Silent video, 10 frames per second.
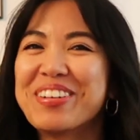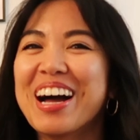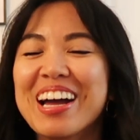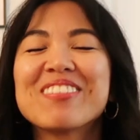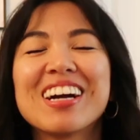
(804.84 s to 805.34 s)

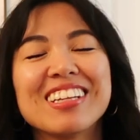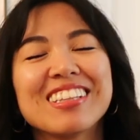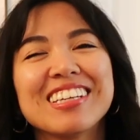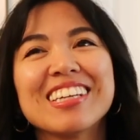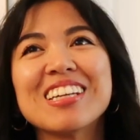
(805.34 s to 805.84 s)
vibe kind of
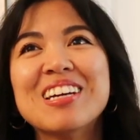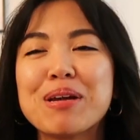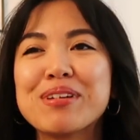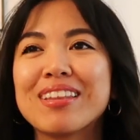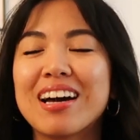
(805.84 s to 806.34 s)
thing.
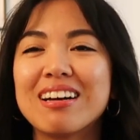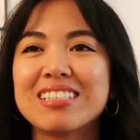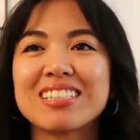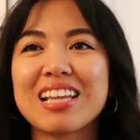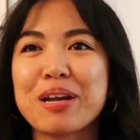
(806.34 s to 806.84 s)
Maybe that
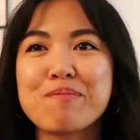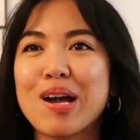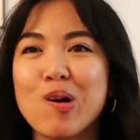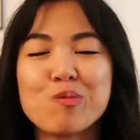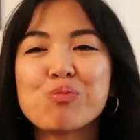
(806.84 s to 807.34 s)
is like my
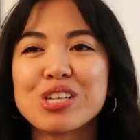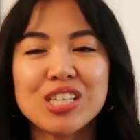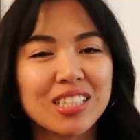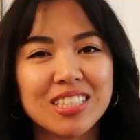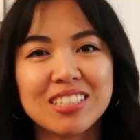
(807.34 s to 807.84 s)
own
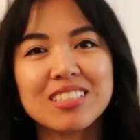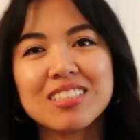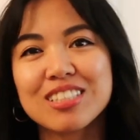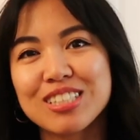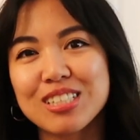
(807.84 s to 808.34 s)

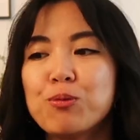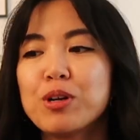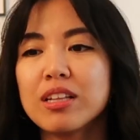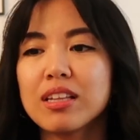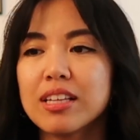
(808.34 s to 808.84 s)
projections. One
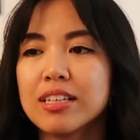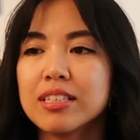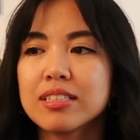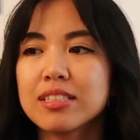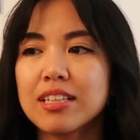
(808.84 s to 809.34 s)
of the
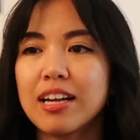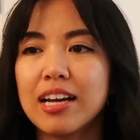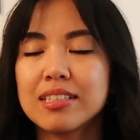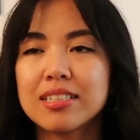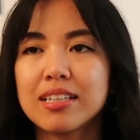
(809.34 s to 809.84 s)
things that
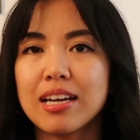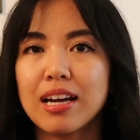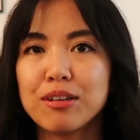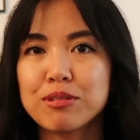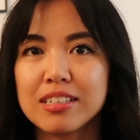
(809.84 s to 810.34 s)
I said that
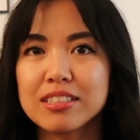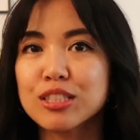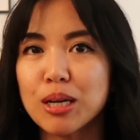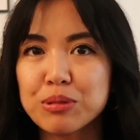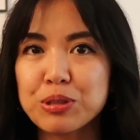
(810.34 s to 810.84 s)
I wouldn't
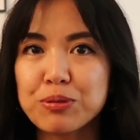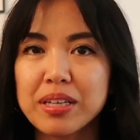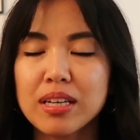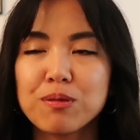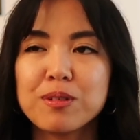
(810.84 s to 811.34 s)
stop
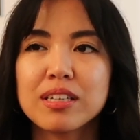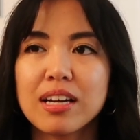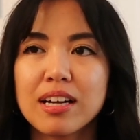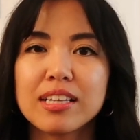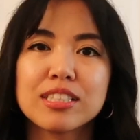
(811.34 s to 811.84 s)
doing when
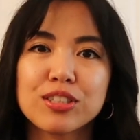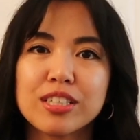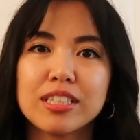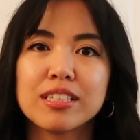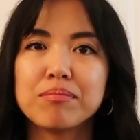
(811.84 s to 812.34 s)
I
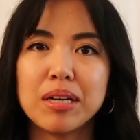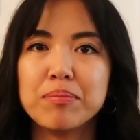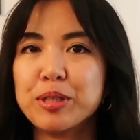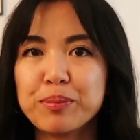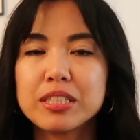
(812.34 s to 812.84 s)
started my
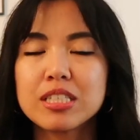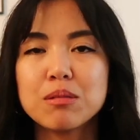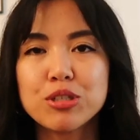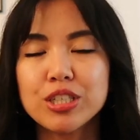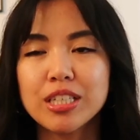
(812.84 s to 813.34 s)

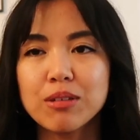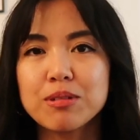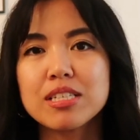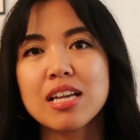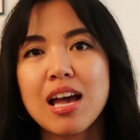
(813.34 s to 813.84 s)
minimalism journey
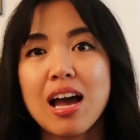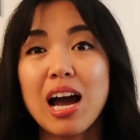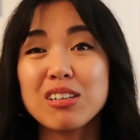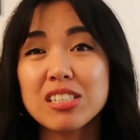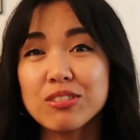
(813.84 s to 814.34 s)
was
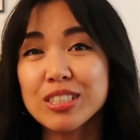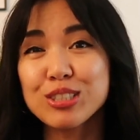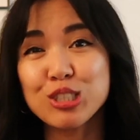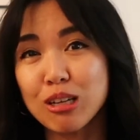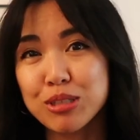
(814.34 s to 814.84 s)
I was going to
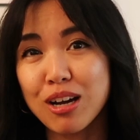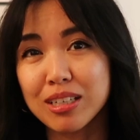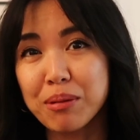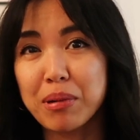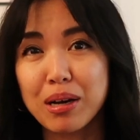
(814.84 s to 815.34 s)
stop
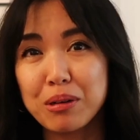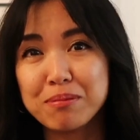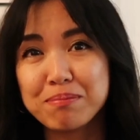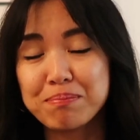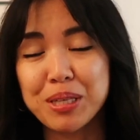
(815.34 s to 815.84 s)
talking
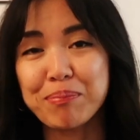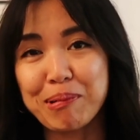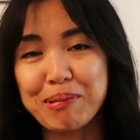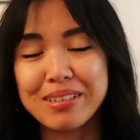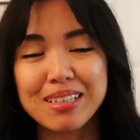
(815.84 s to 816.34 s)
about
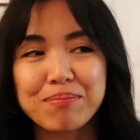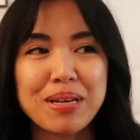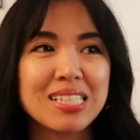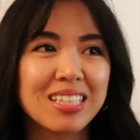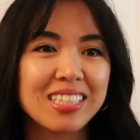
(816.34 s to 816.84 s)
people, like
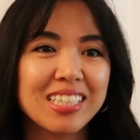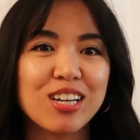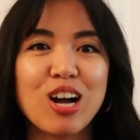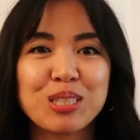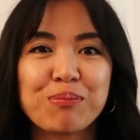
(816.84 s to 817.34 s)
basically
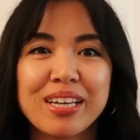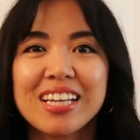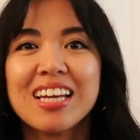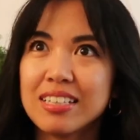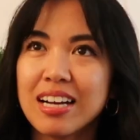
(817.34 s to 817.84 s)
gossiping.
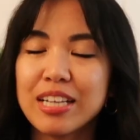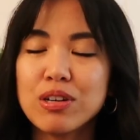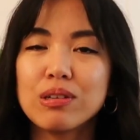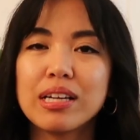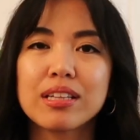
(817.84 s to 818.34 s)
I
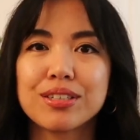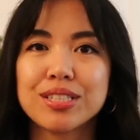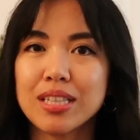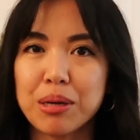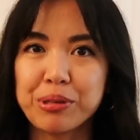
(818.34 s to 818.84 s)
know like they're
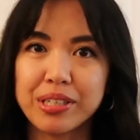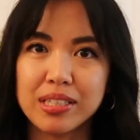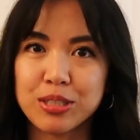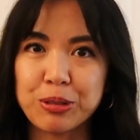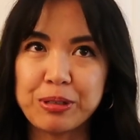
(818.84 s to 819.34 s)

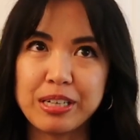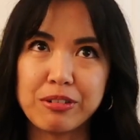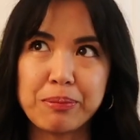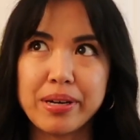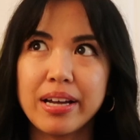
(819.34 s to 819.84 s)
celebrities or
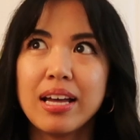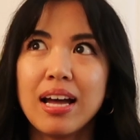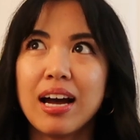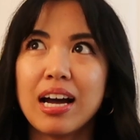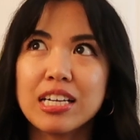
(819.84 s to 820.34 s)
whatever, but
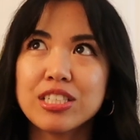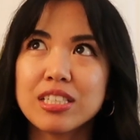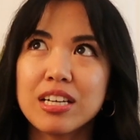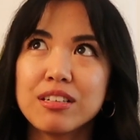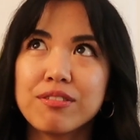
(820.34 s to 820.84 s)
I just
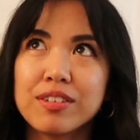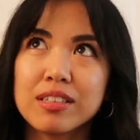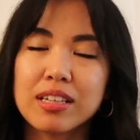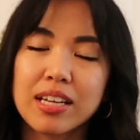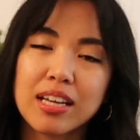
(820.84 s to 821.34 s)
kind of feel
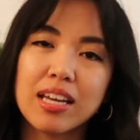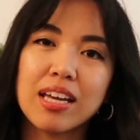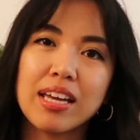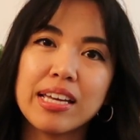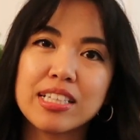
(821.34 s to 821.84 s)
like
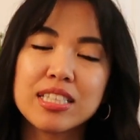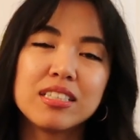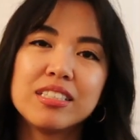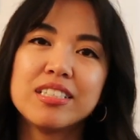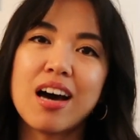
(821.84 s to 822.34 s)
it's
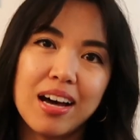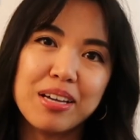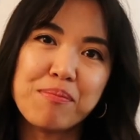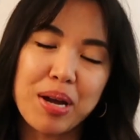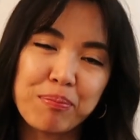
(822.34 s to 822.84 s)
still not
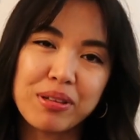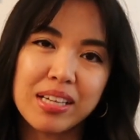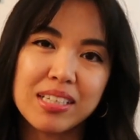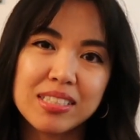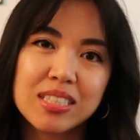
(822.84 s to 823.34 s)
in my
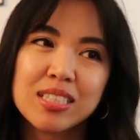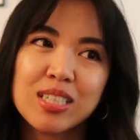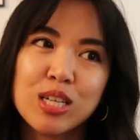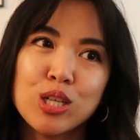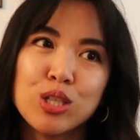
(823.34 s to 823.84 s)
place
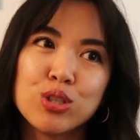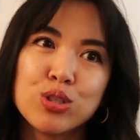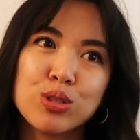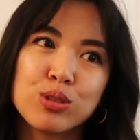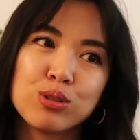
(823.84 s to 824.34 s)

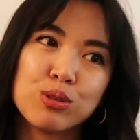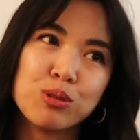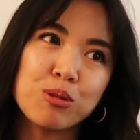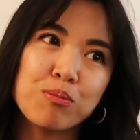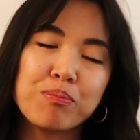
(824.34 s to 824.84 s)

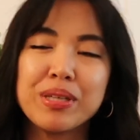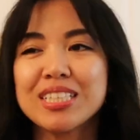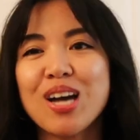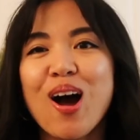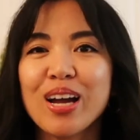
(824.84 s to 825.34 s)
to be
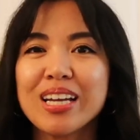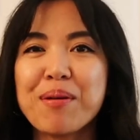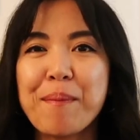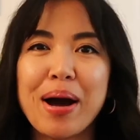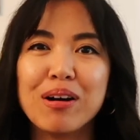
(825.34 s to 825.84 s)
talking
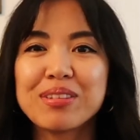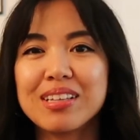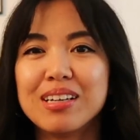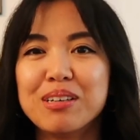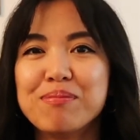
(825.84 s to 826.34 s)
about
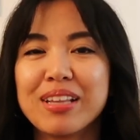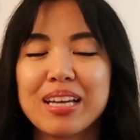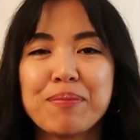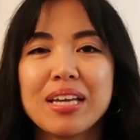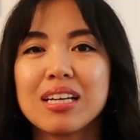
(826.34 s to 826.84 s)
them,
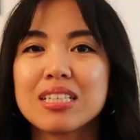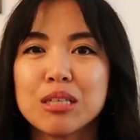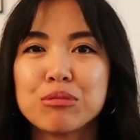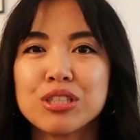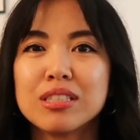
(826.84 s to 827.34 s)
like making
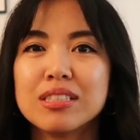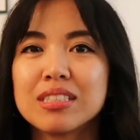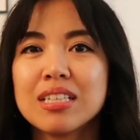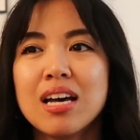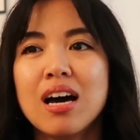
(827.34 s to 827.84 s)
assumptions
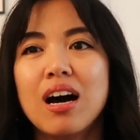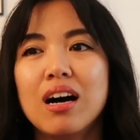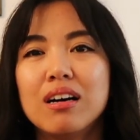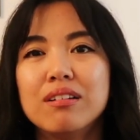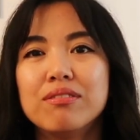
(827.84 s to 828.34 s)

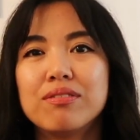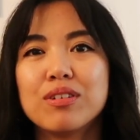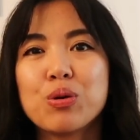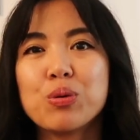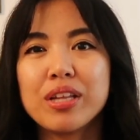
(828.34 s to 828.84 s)
of
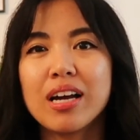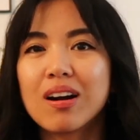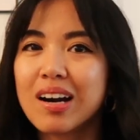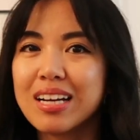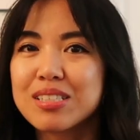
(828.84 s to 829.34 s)
who they
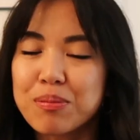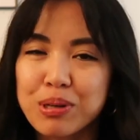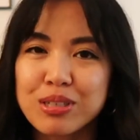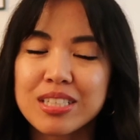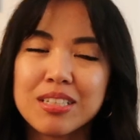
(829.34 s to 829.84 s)
are as a
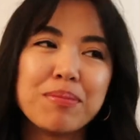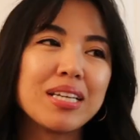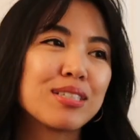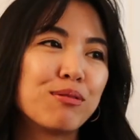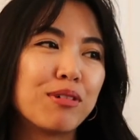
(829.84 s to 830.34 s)
person
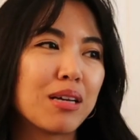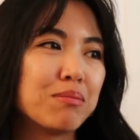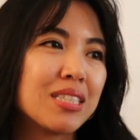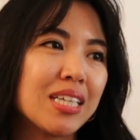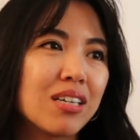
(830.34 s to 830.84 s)
based on what I'm
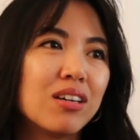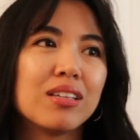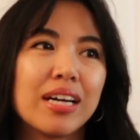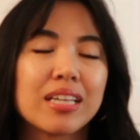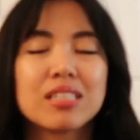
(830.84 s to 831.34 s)
seeing
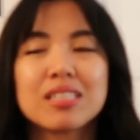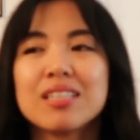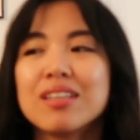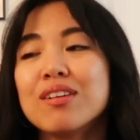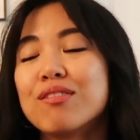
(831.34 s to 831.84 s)
online, because
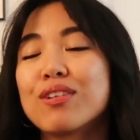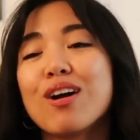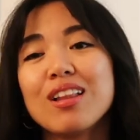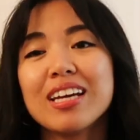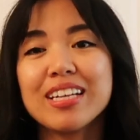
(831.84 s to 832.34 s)
for
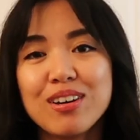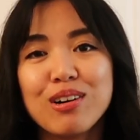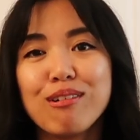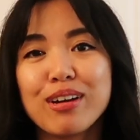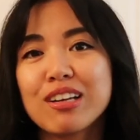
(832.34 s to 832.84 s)
all I
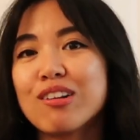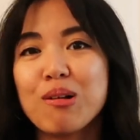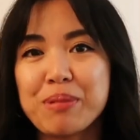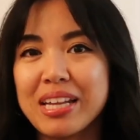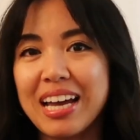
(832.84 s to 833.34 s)
know it could
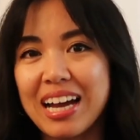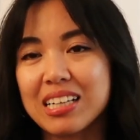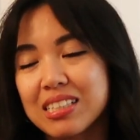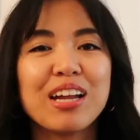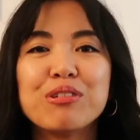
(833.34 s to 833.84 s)
all be an
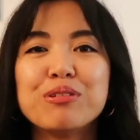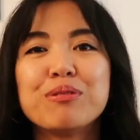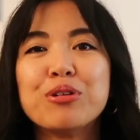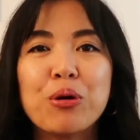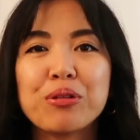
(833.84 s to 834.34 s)
act. I
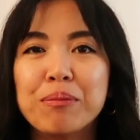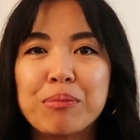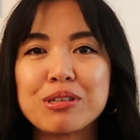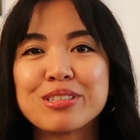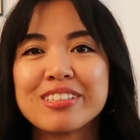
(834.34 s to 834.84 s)
don't know them
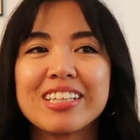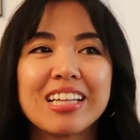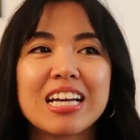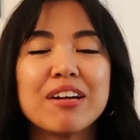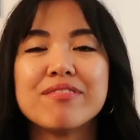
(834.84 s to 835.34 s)
personally,
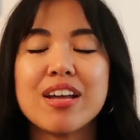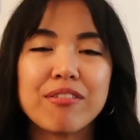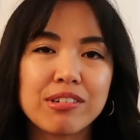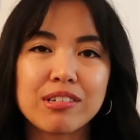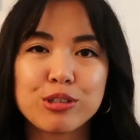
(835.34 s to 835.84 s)
like I've
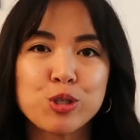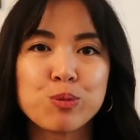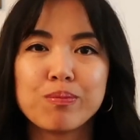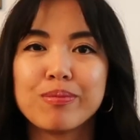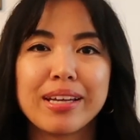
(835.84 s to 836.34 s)
never
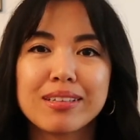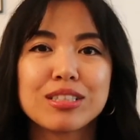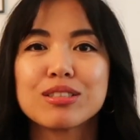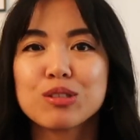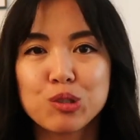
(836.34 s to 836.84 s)
like
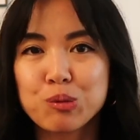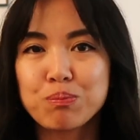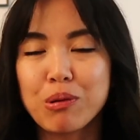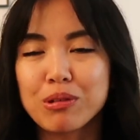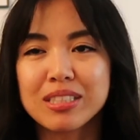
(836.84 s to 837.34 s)

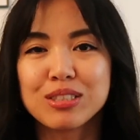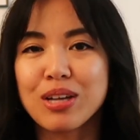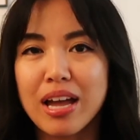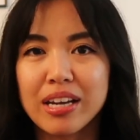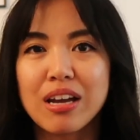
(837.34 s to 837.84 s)
spoken to
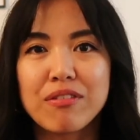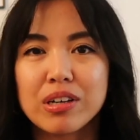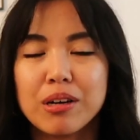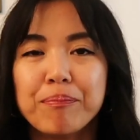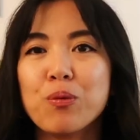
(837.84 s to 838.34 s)
any of
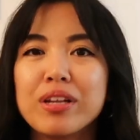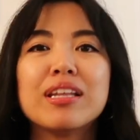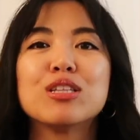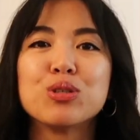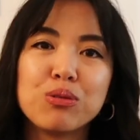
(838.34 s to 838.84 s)
them. When
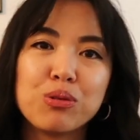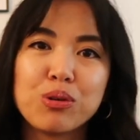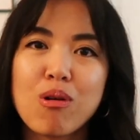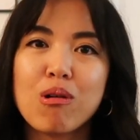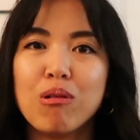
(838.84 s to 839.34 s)
they do
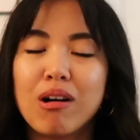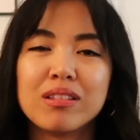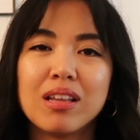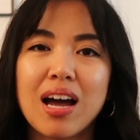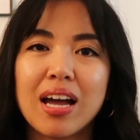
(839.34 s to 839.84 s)
go
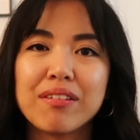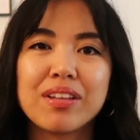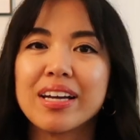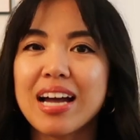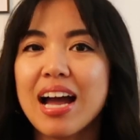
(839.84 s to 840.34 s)
on live,
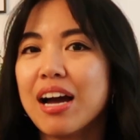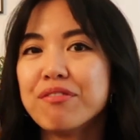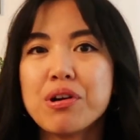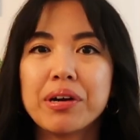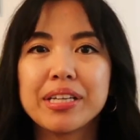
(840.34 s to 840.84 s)
like I
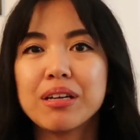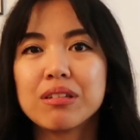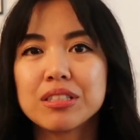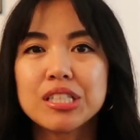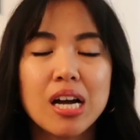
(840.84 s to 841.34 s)
have no idea
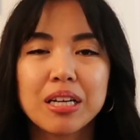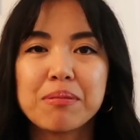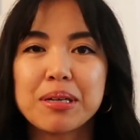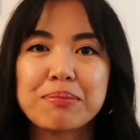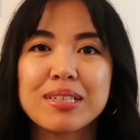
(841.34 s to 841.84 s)
what they're talking
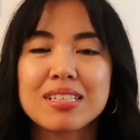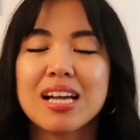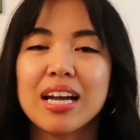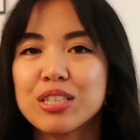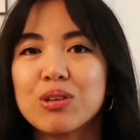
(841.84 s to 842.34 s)
about because
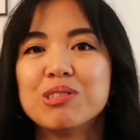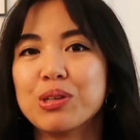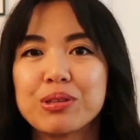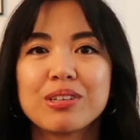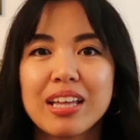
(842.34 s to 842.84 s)
I don't
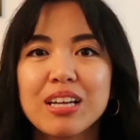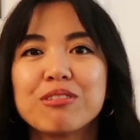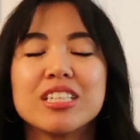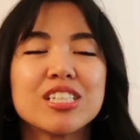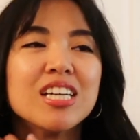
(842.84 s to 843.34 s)
know their
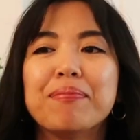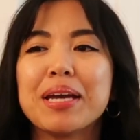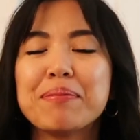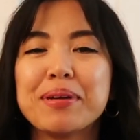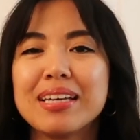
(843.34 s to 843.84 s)
language.
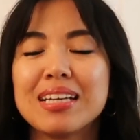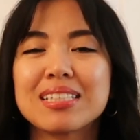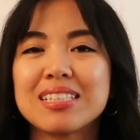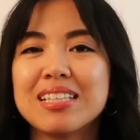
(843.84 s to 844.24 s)
Maybe it's